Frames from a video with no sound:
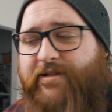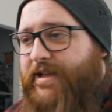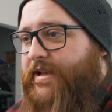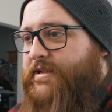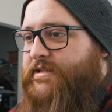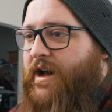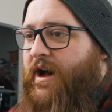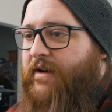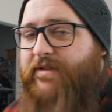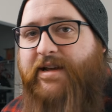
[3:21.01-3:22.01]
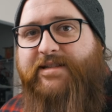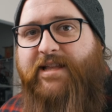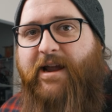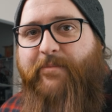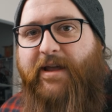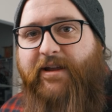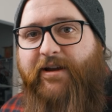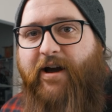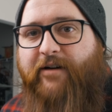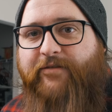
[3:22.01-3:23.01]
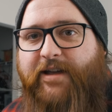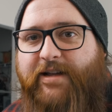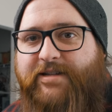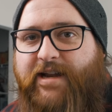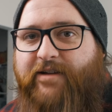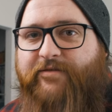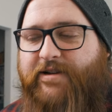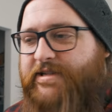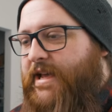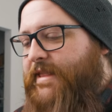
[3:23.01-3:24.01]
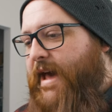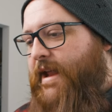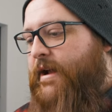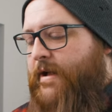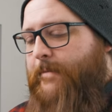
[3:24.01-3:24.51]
Like it's obvious that I'm making coffee instead of just like that.